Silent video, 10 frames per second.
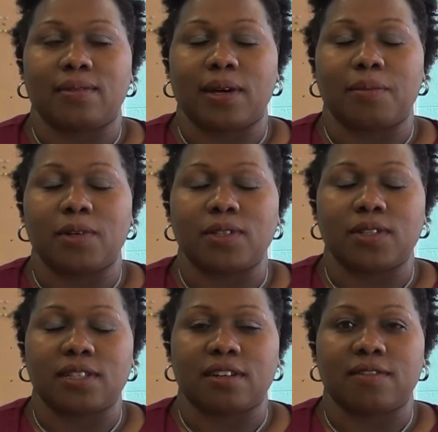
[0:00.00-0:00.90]
am also
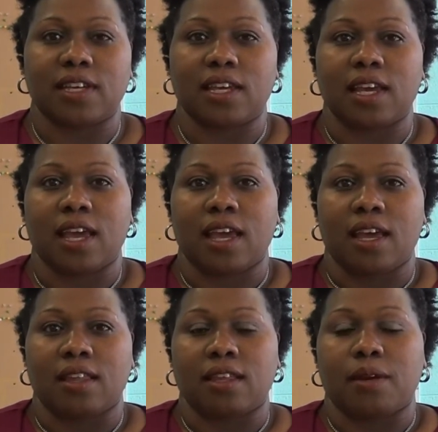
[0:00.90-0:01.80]
serving
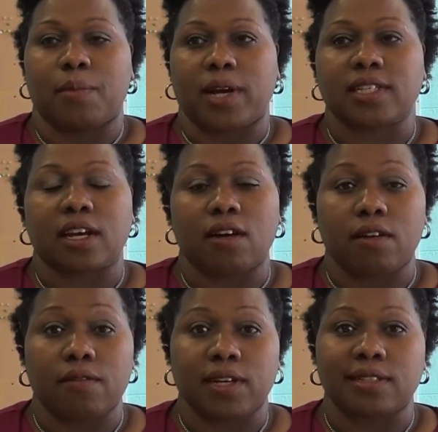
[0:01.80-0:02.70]
the Nebraska
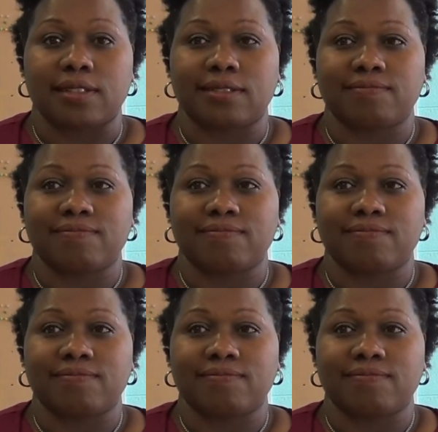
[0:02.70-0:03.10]
Conference.